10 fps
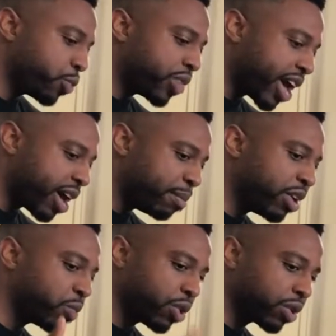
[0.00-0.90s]
through that,
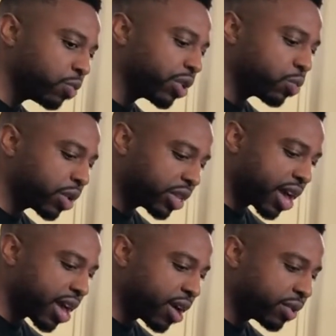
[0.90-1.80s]
me and Rick worked
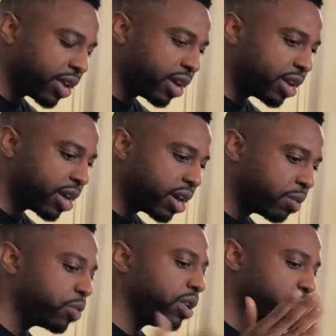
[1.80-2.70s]
that out,
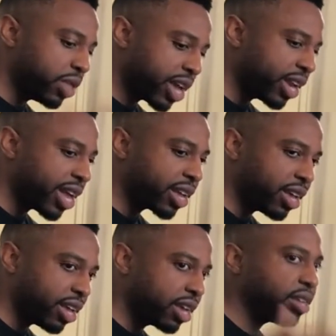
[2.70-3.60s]
and we landed that
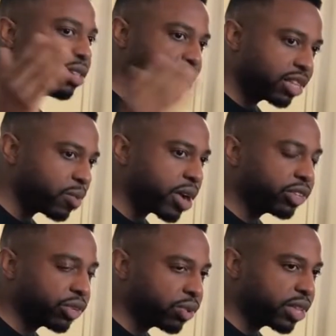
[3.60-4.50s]
gig, linked up
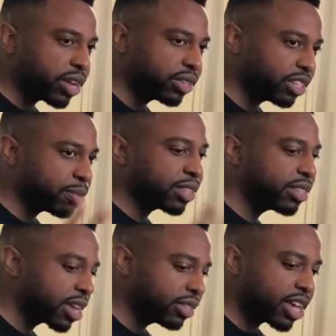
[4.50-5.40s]
Andre 3000. That was my
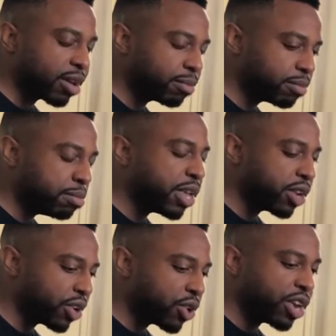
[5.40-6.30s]
second time
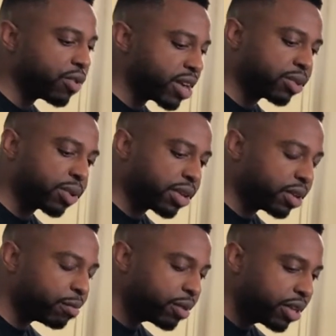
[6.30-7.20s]
meeting or interacting with
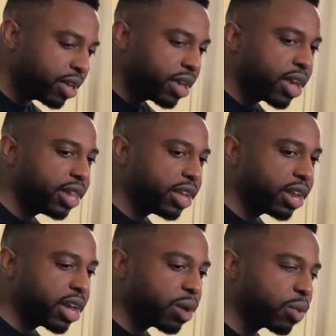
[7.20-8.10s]
him. And
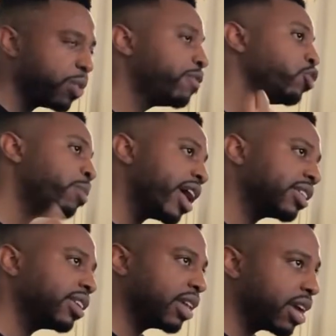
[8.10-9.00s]
then when we flew
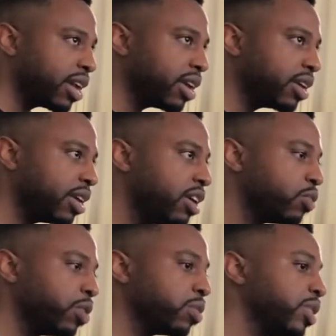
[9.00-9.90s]
back to Atlanta,
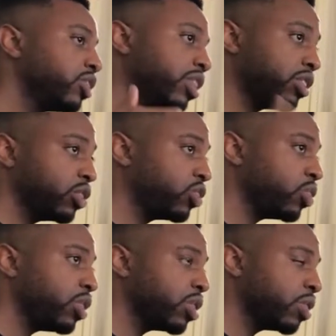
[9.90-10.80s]
Rick went straight to the
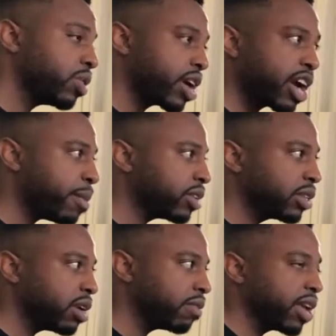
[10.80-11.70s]
studio. I got my
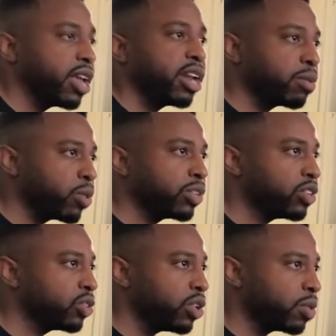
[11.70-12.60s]
stuff, and I ended up going to
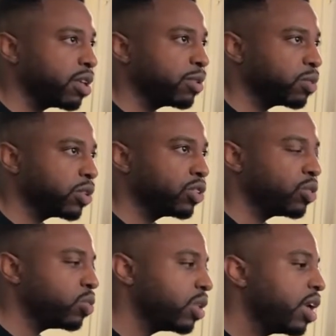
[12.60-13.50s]
the studio with him as well,
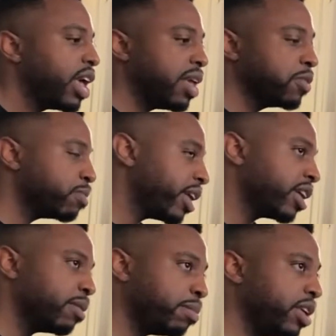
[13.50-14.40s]
too. And he was
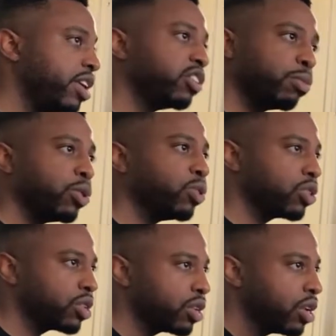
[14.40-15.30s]
making a beat. He's a
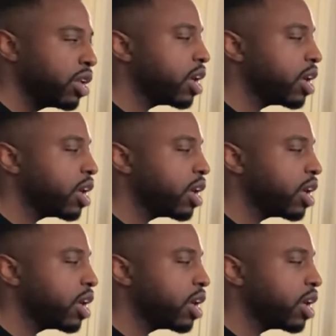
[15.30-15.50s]
producer.